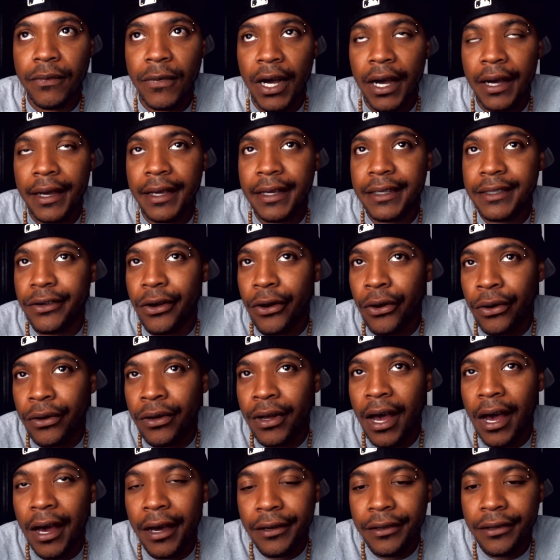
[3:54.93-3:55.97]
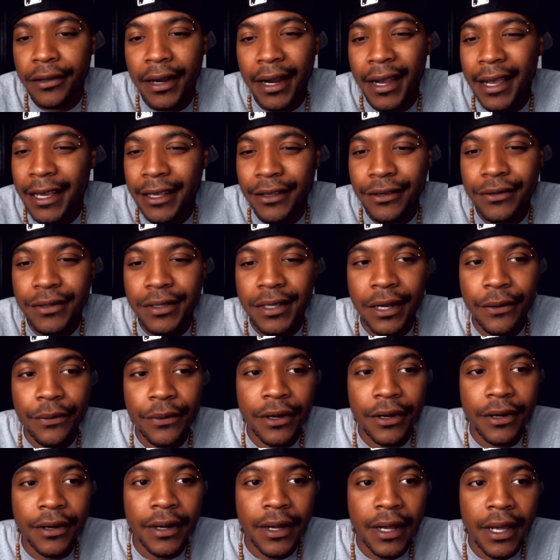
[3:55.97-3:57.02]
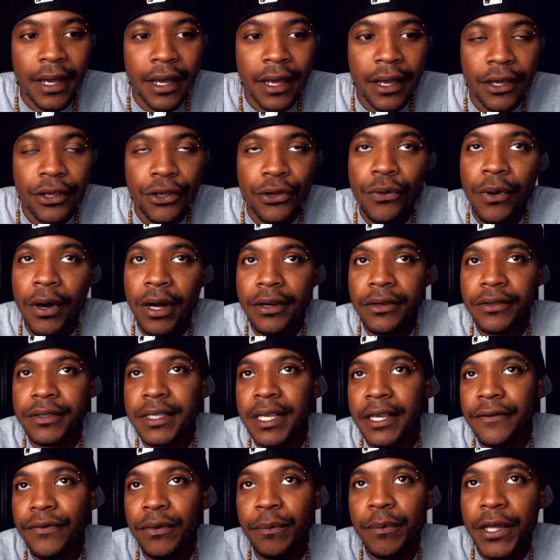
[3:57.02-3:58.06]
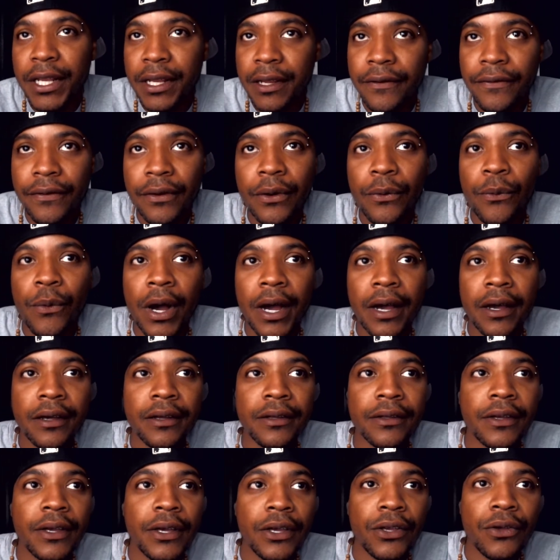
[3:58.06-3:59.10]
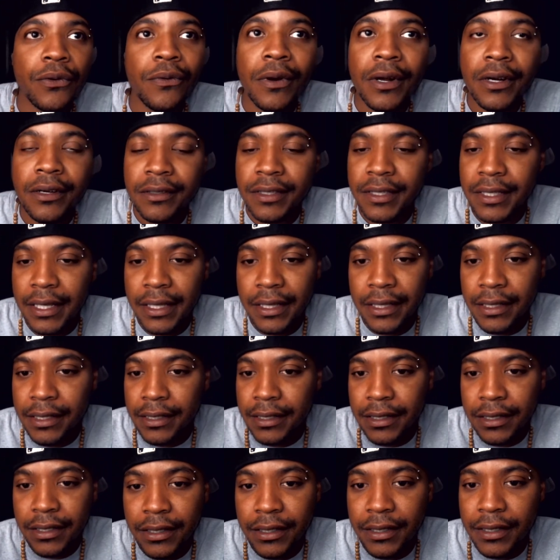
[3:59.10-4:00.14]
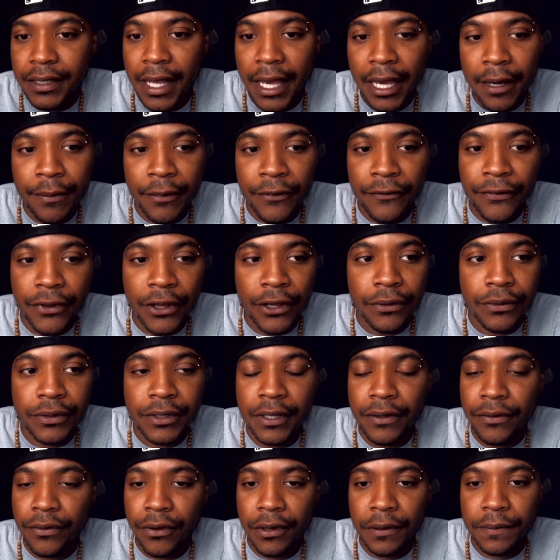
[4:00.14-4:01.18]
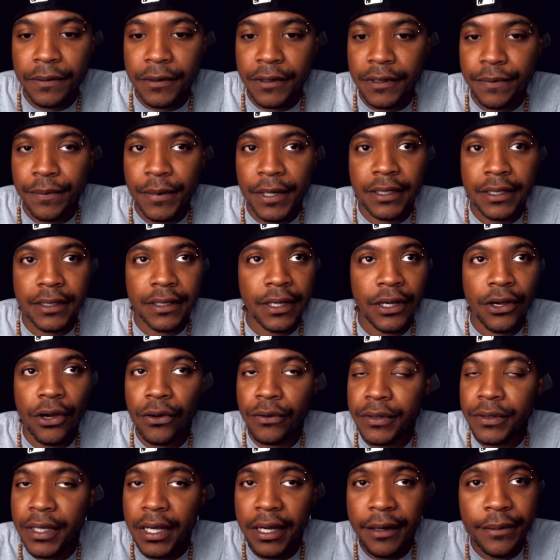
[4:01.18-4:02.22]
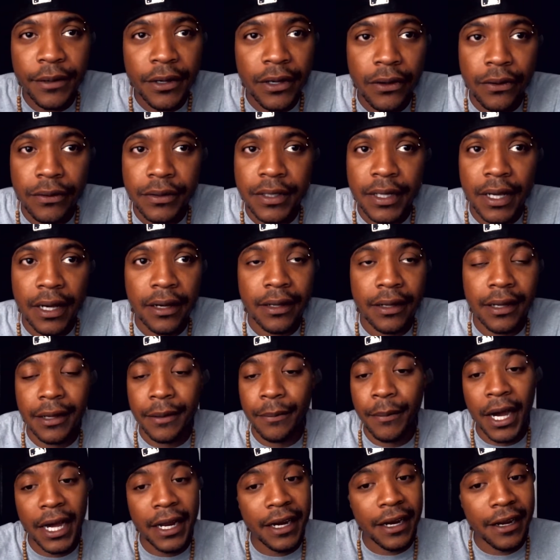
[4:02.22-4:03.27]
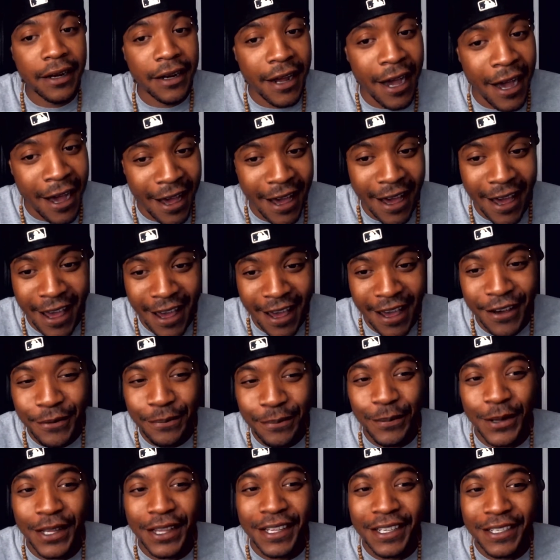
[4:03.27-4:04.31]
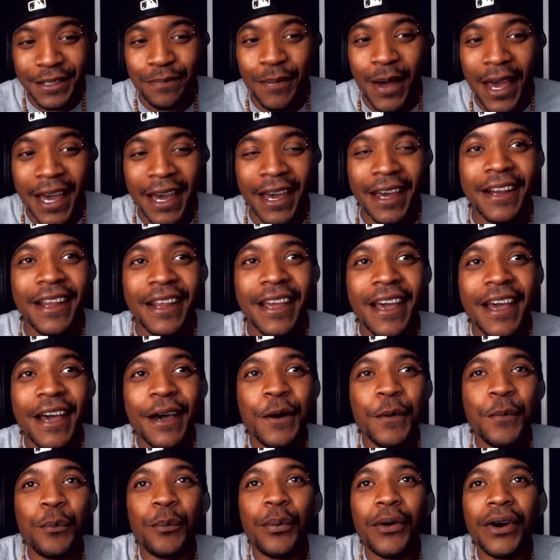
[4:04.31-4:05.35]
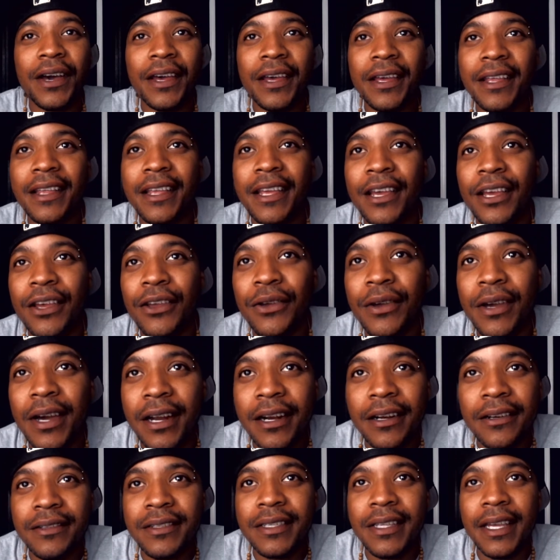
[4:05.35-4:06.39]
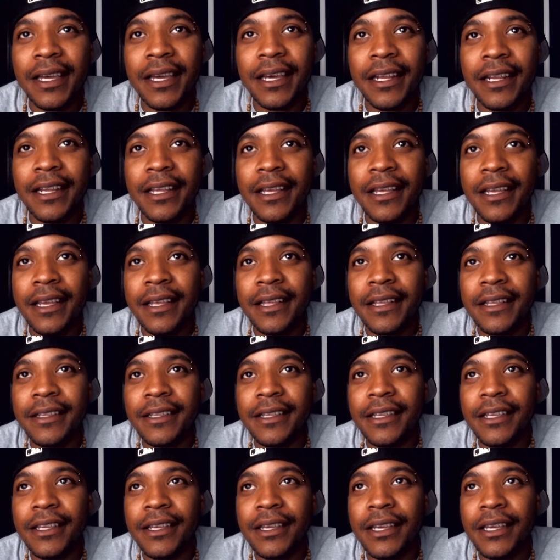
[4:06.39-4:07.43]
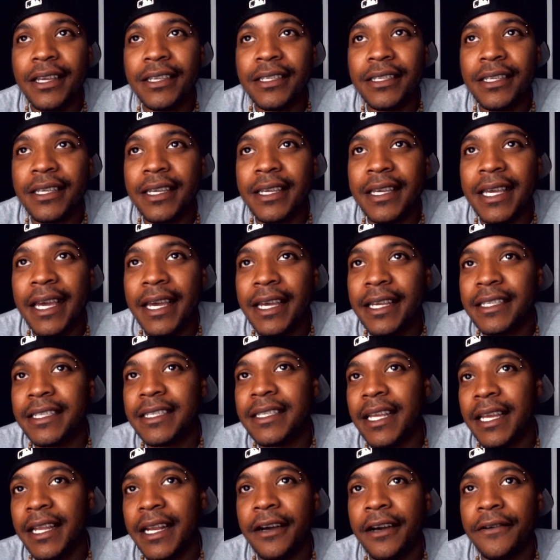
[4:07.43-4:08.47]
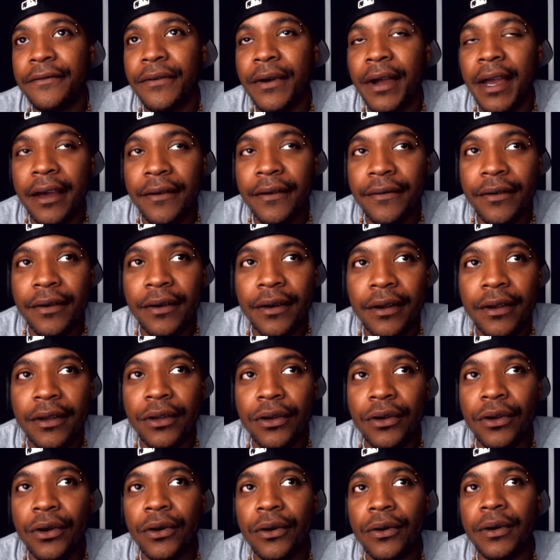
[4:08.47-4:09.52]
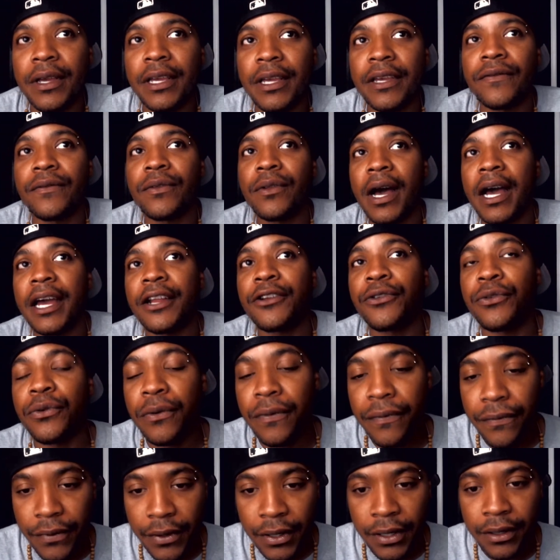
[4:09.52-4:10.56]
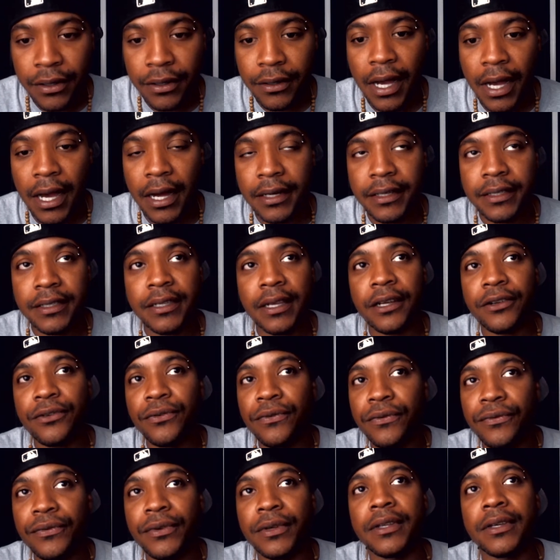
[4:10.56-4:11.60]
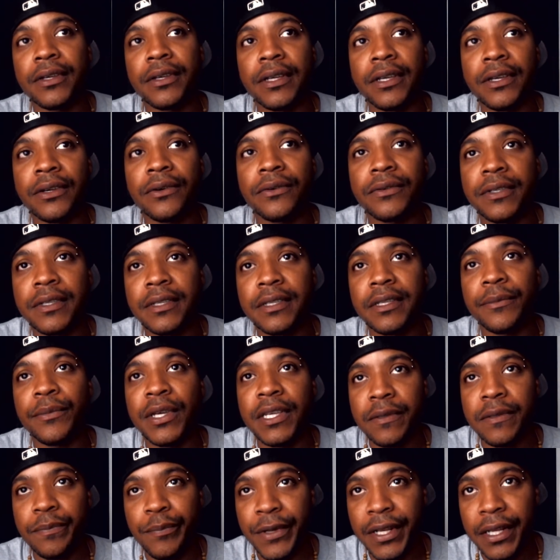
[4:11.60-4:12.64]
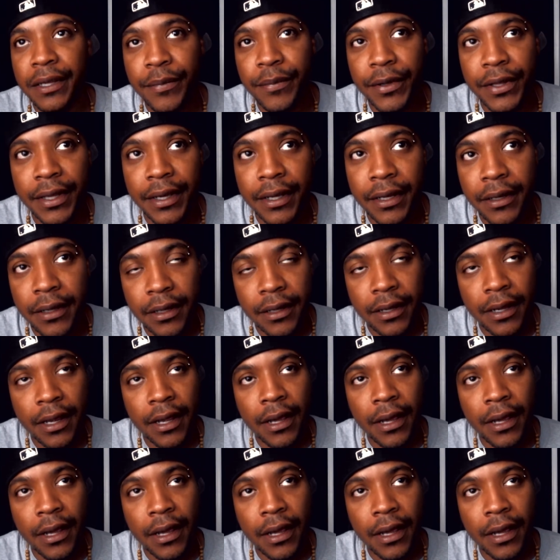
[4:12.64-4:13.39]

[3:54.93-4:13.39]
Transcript: I hate using that word. You will understand, if you've been here for a while, you will understand that this just the ebb and flows of crypto space. It goes up, it goes down. It might not have been this bad, but you got to understand, it can't stay down forever. You know, even though I do feel the ecosystem is manipulated.